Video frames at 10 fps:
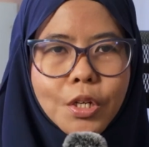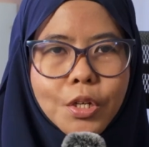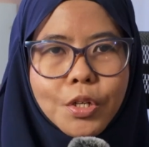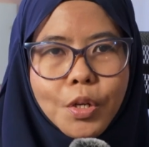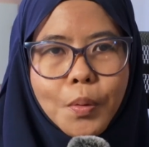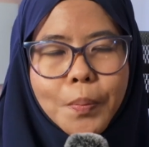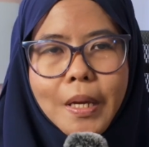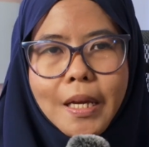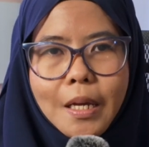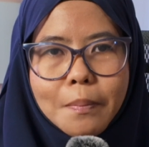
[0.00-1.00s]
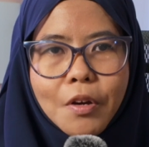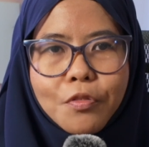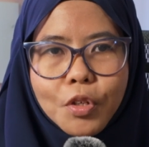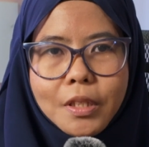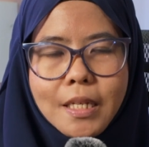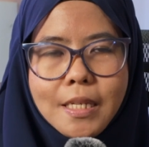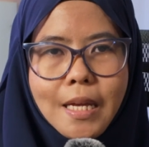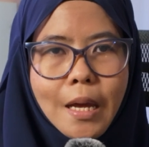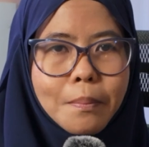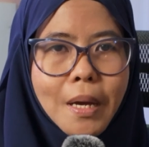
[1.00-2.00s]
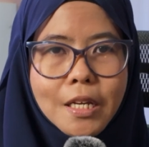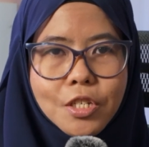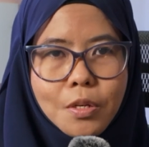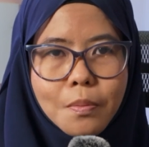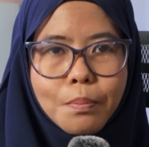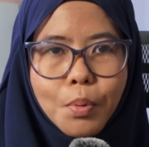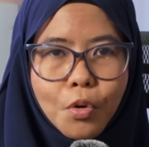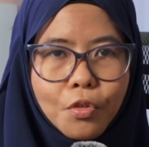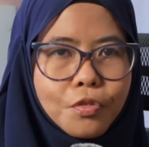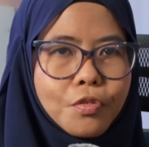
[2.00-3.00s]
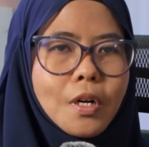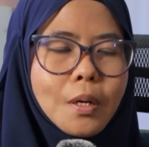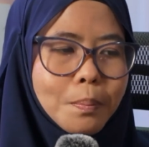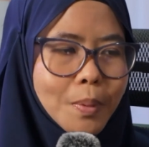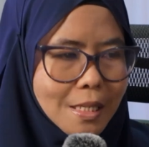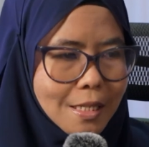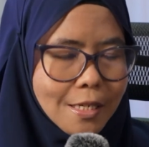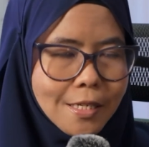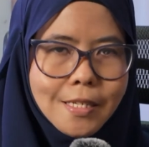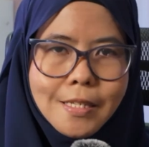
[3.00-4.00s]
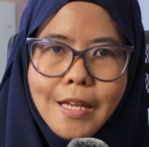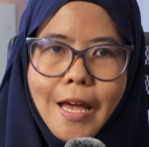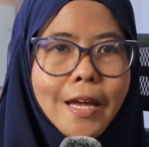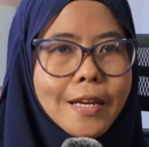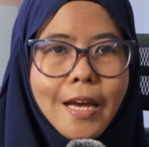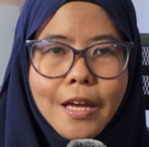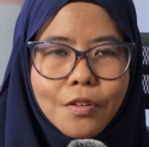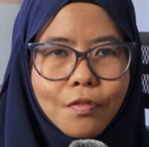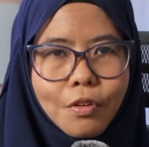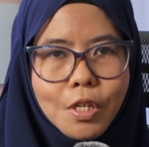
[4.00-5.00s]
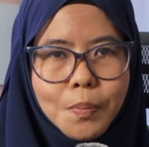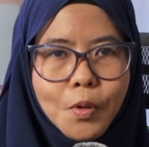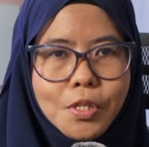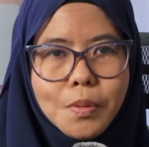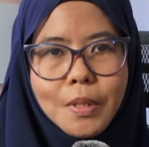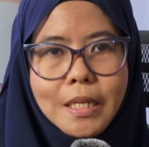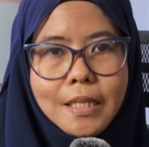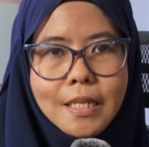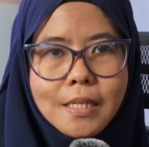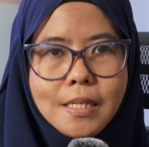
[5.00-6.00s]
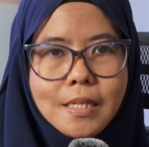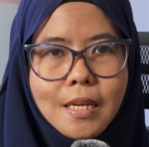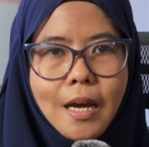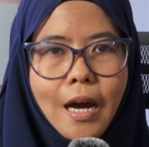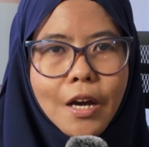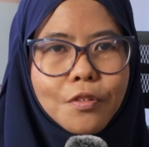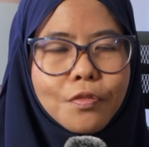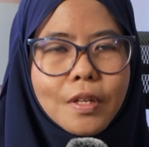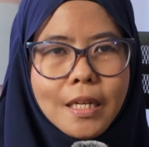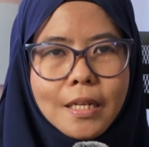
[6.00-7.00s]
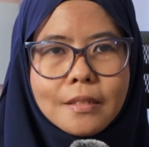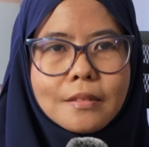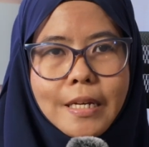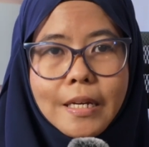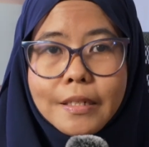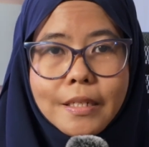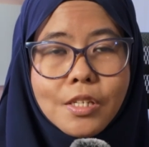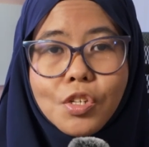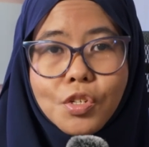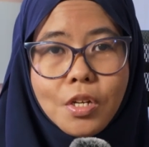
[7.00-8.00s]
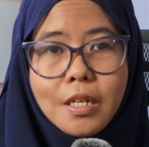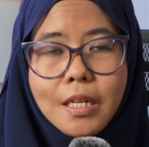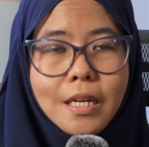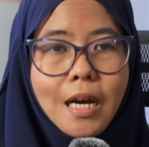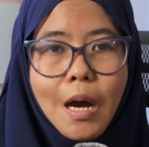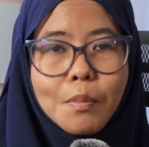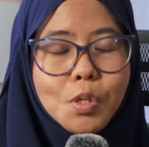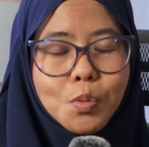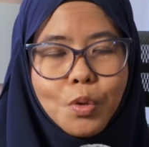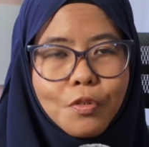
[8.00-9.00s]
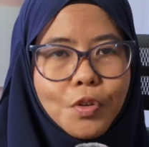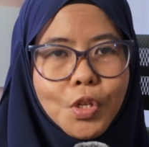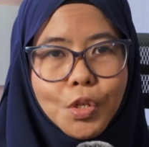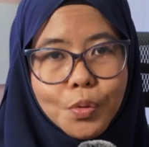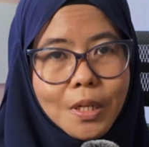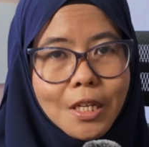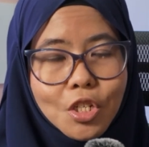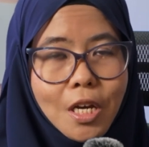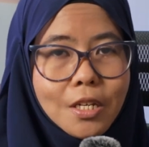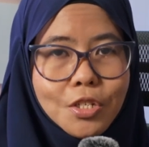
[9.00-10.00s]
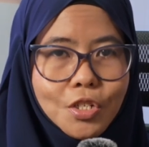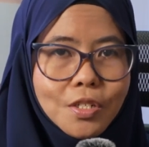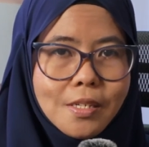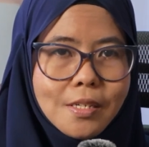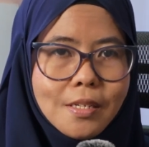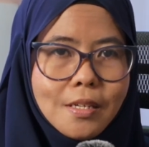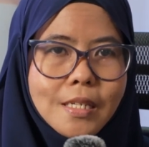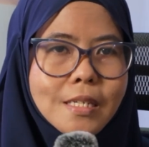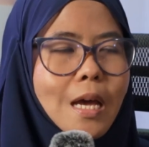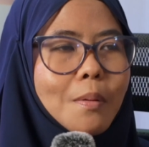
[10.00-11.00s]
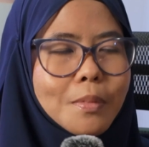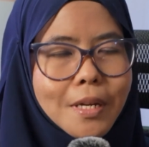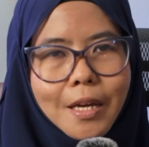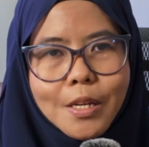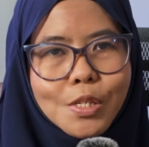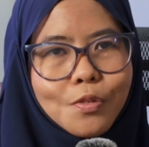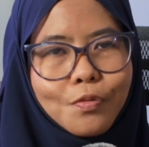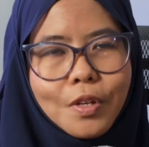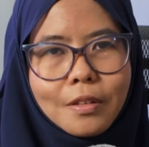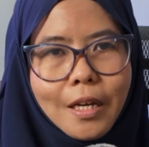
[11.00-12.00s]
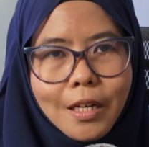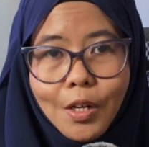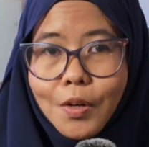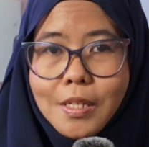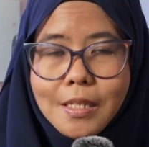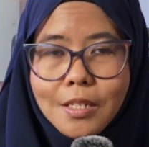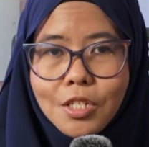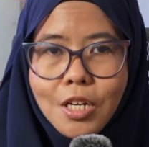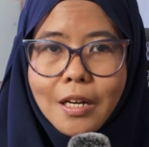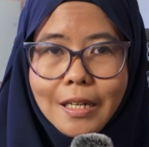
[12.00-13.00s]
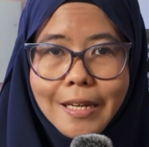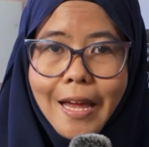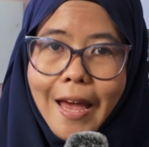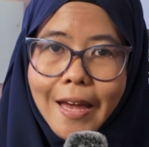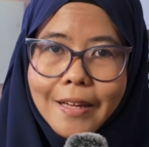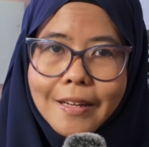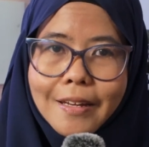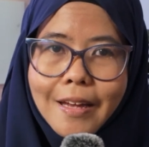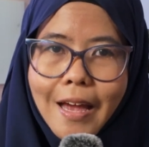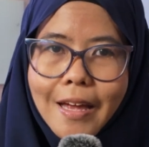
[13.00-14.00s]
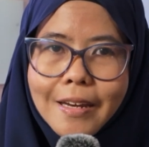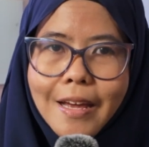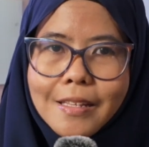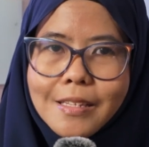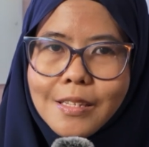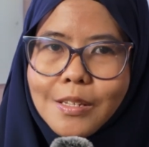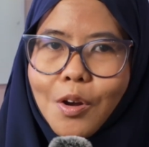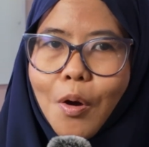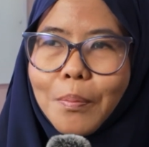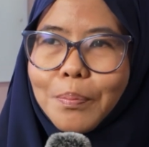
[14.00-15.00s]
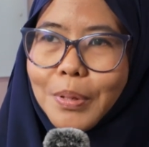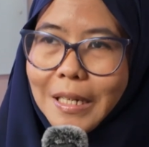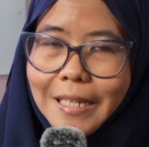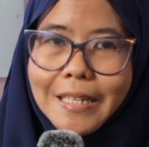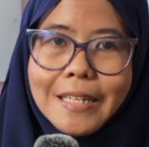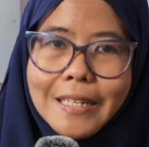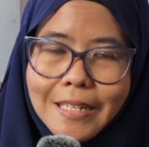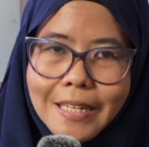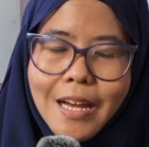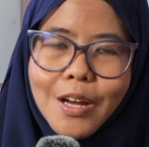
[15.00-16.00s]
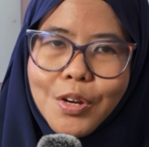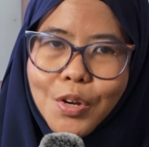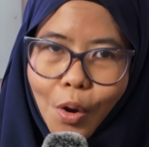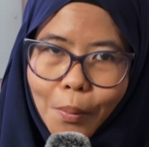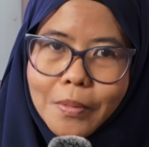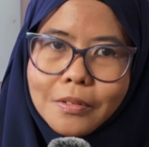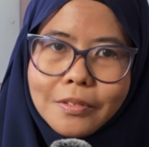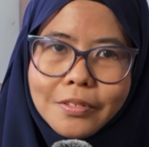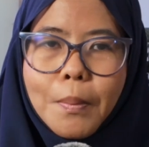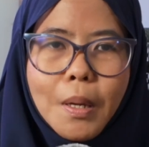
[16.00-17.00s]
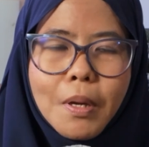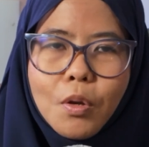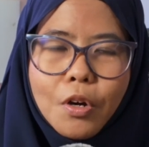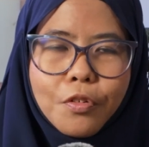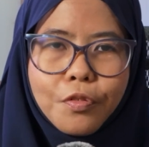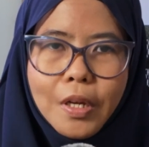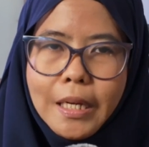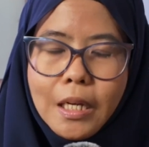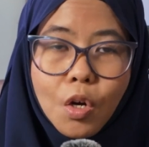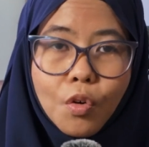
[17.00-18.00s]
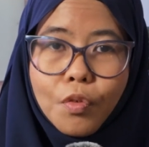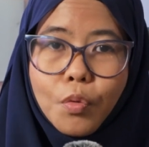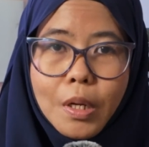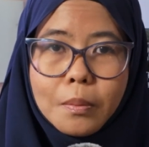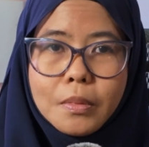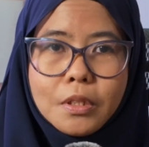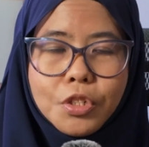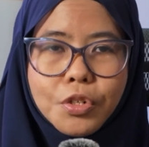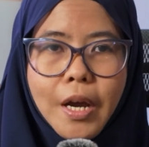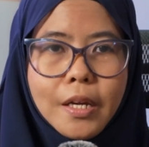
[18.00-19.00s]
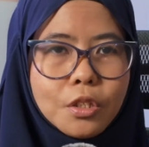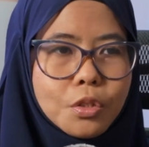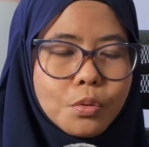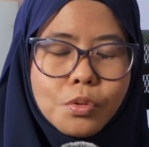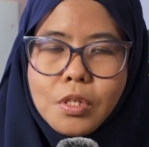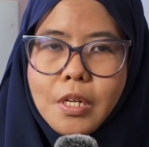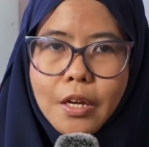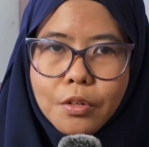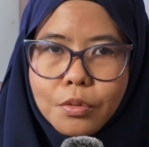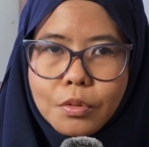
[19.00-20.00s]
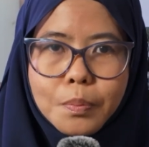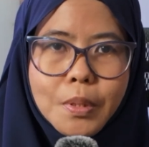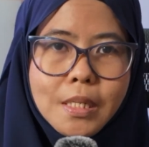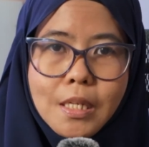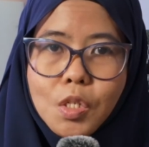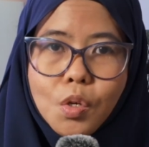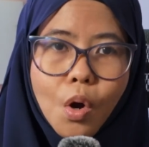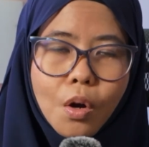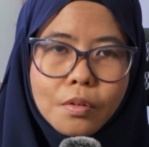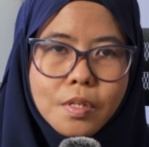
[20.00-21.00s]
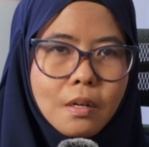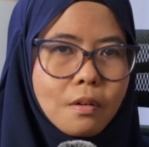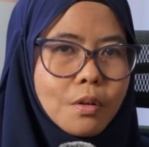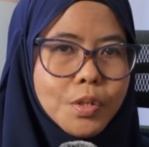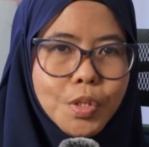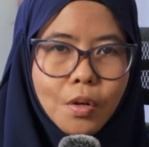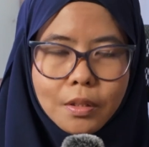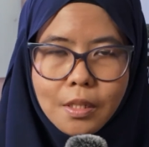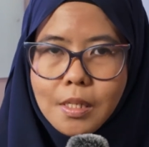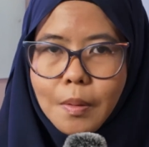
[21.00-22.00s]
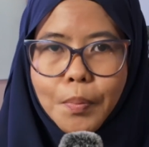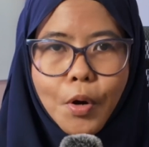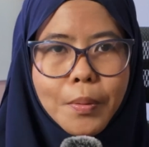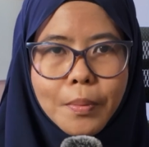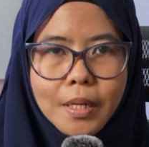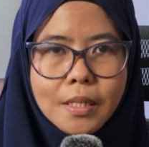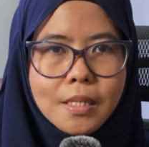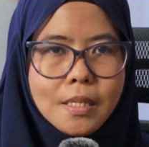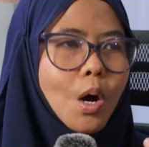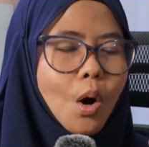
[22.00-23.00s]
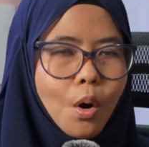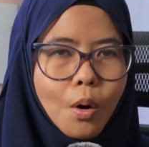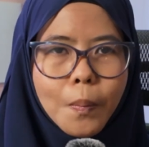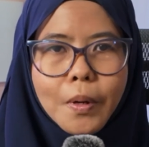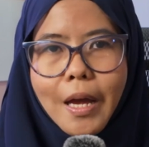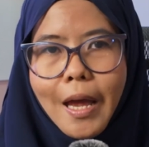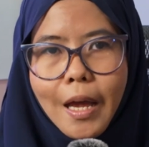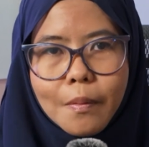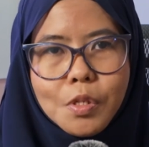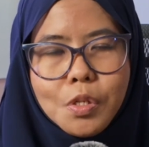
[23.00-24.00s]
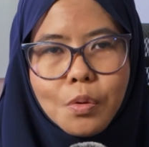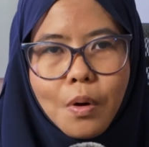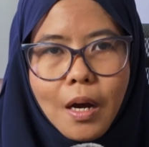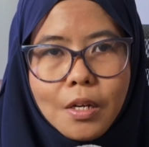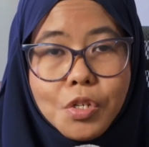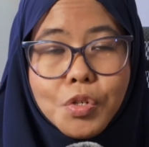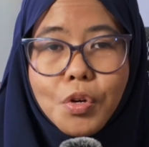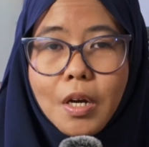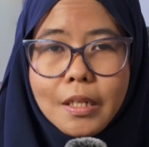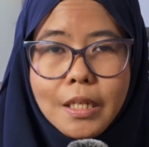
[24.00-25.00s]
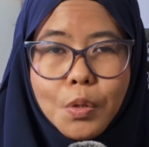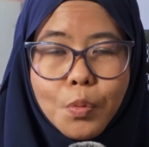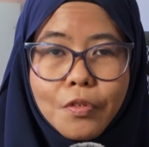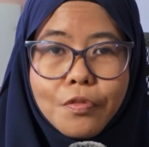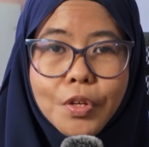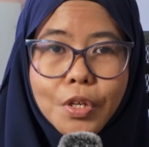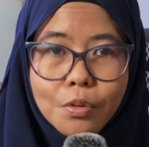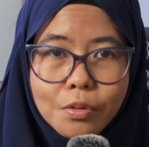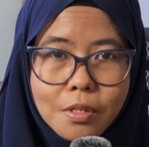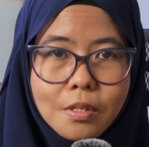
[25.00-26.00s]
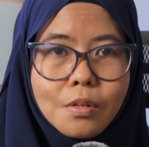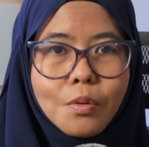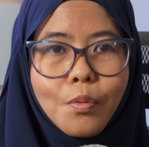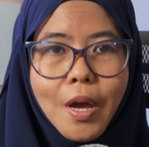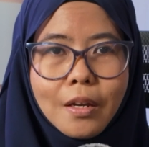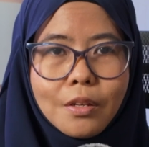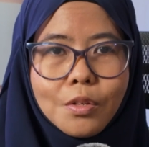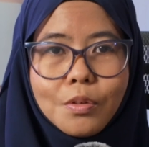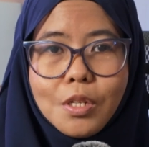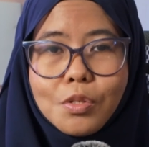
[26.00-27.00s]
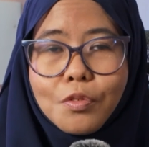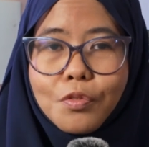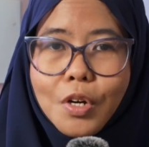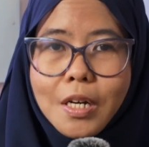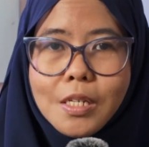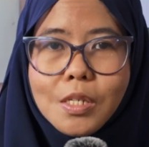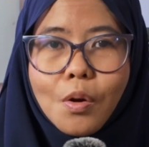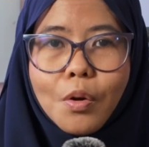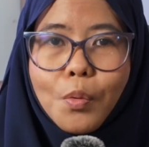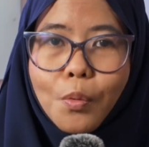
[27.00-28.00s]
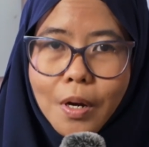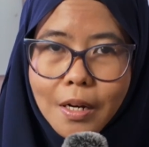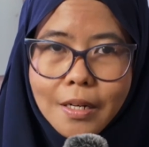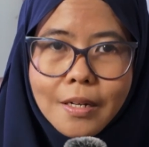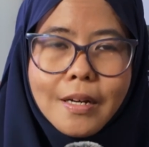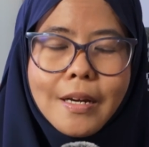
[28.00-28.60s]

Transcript: You know, being in my 40s and managing both a business and caregiving responsibilities, I've learned that this journey comes with unique challenges. Some days feel like a constant juggling act, and that's completely normal. Maybe you're feeling overwhelmed, trying to schedule business calls around doctor's appointments, or perhaps you are struggling with guilt when you need to focus on work